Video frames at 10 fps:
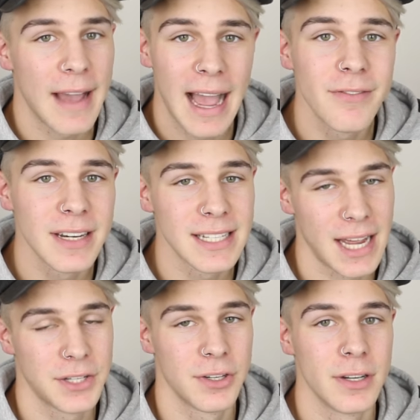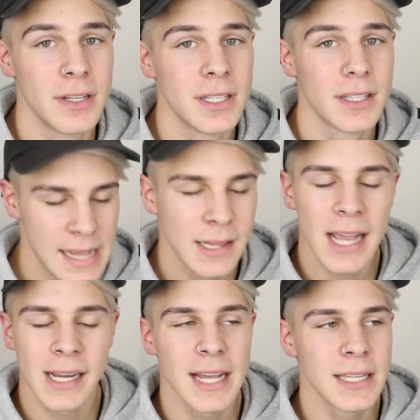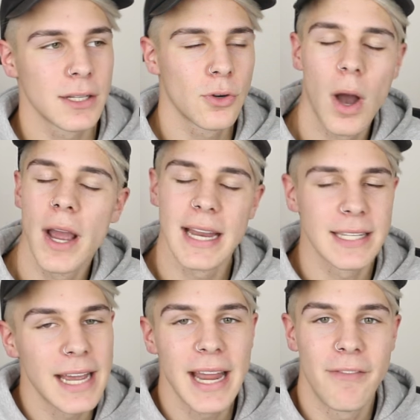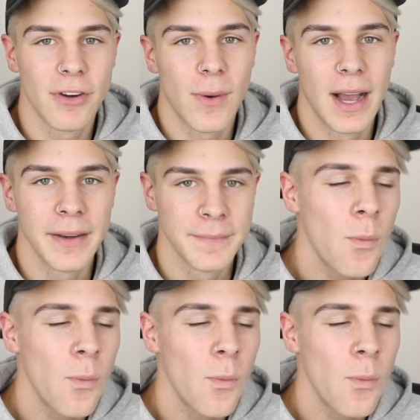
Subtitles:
if I have any tattoos. And like I quote and say to everyone,